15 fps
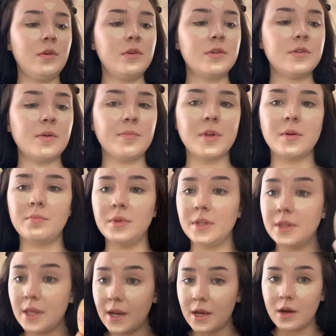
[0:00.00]
So I'm gonna blend
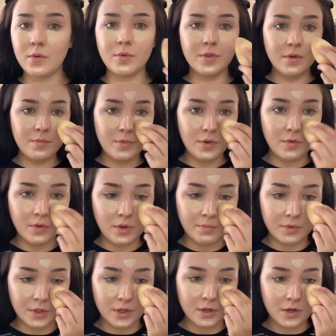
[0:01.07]
that out with a beauty
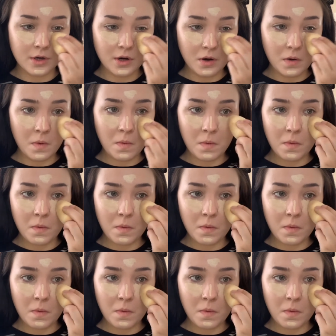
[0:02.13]
blender.